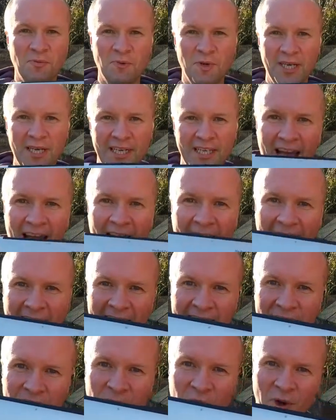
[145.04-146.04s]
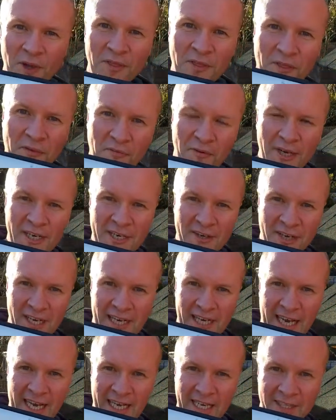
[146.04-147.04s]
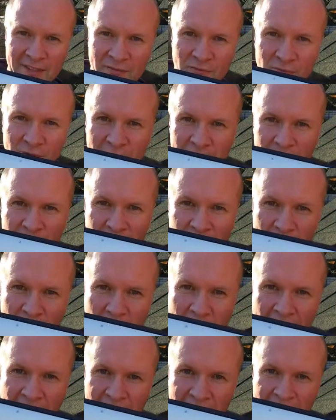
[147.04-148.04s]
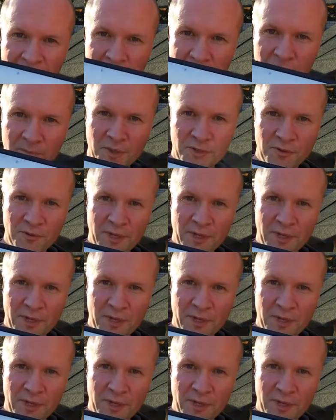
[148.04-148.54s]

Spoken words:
with A1398 written on the back as the model